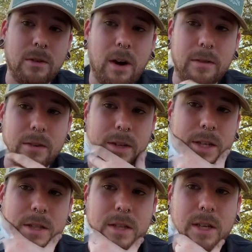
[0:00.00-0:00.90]
offer
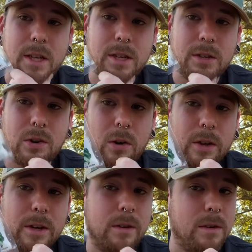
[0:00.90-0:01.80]
these in
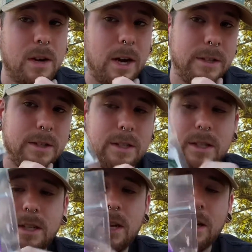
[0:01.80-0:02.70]
garlic or
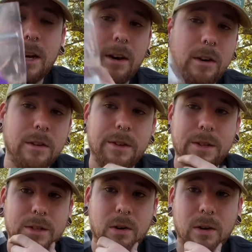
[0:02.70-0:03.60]
non-scented. I got all of
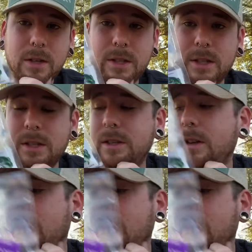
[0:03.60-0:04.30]
these garlic scented.